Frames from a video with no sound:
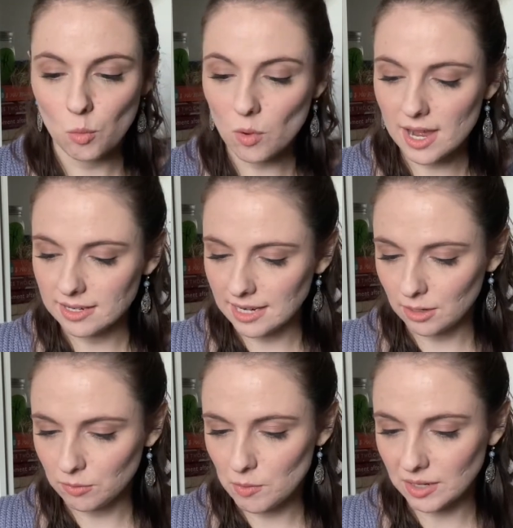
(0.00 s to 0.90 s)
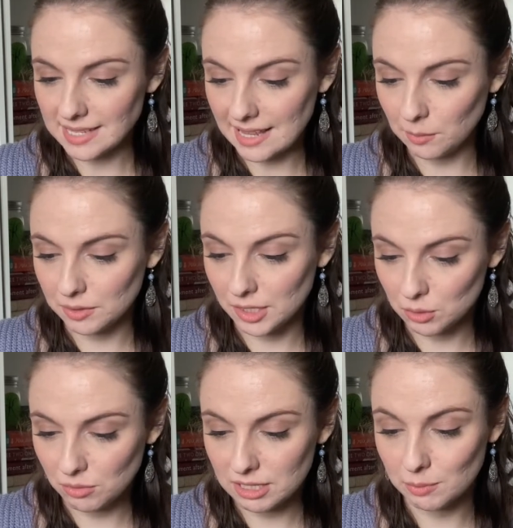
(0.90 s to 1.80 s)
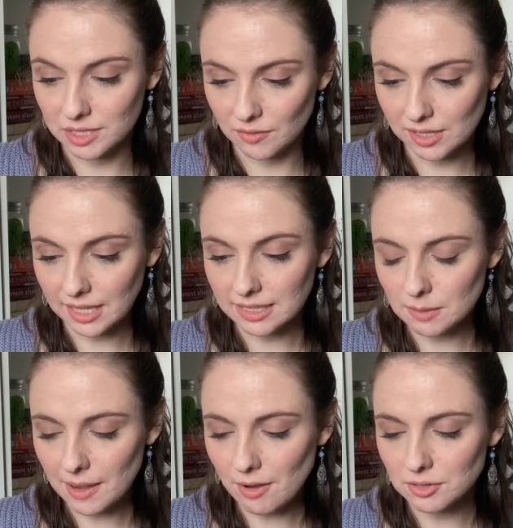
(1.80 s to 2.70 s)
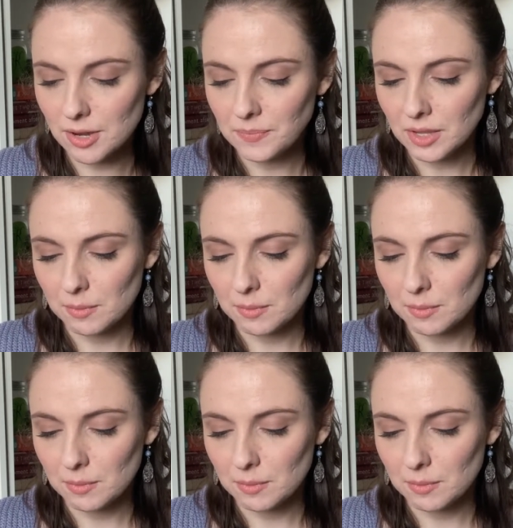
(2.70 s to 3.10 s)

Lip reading: what, I don't remember exactly what this one specifically is about,